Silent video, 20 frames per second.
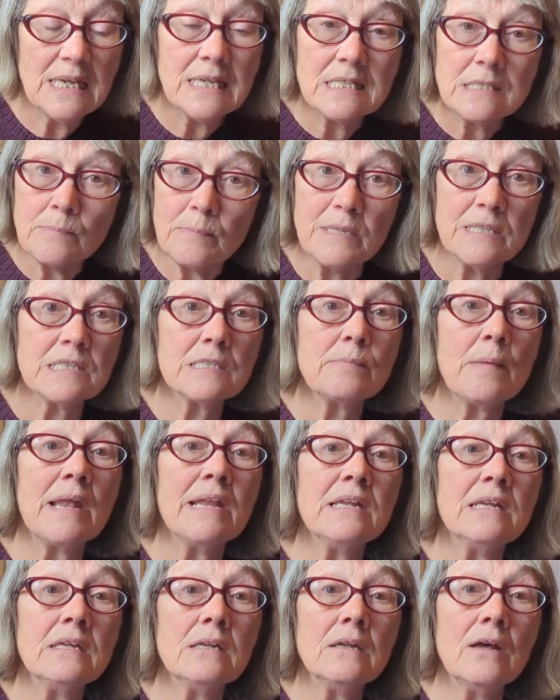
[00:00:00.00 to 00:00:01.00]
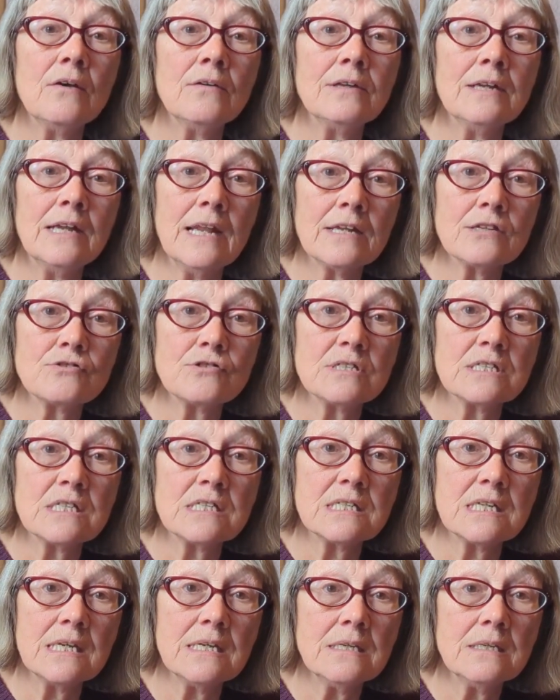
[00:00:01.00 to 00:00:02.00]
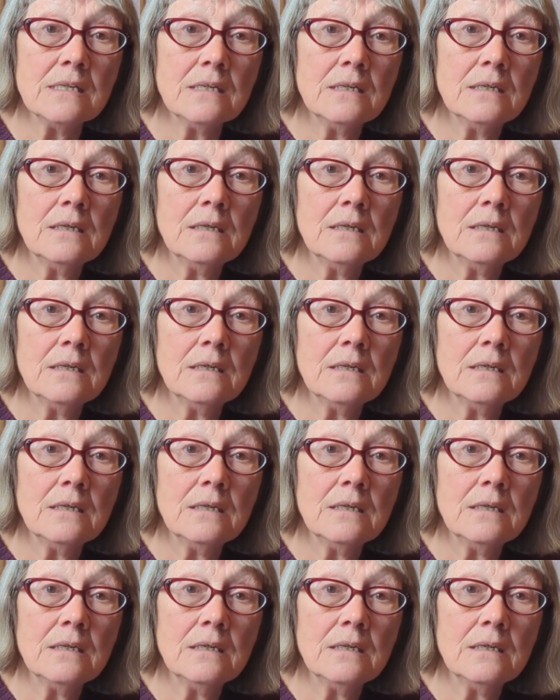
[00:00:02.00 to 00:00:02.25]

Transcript: he's been spending on electricity,